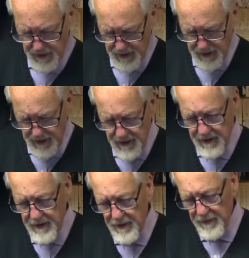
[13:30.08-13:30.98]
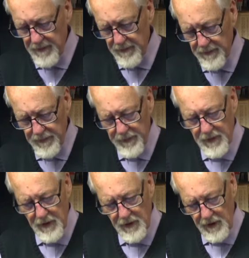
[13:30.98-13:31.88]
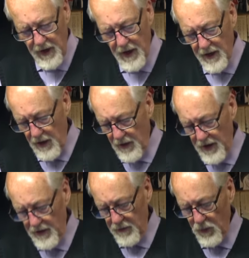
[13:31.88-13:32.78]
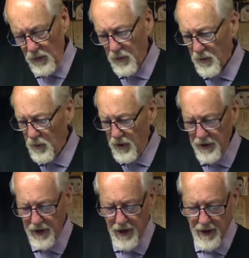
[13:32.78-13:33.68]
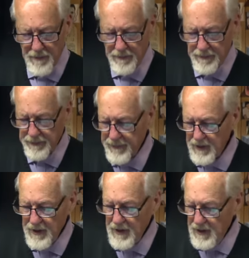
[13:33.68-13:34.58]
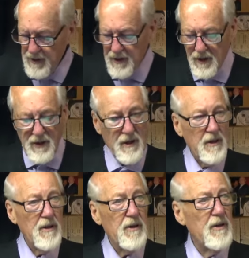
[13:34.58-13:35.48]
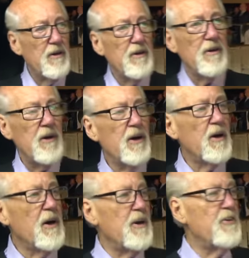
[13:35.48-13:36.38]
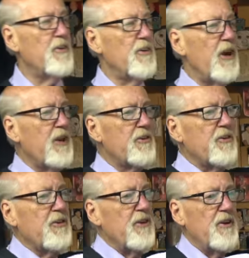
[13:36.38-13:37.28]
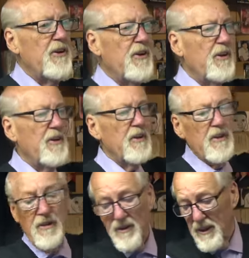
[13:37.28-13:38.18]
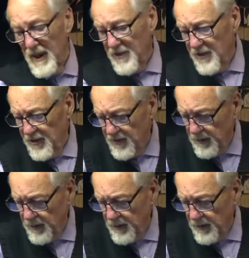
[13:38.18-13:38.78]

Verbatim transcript: Definitely World War One, though, when you say. Yeah. Oh yeah, World War One. Yeah. That's cool. You know. All right, so that's that's this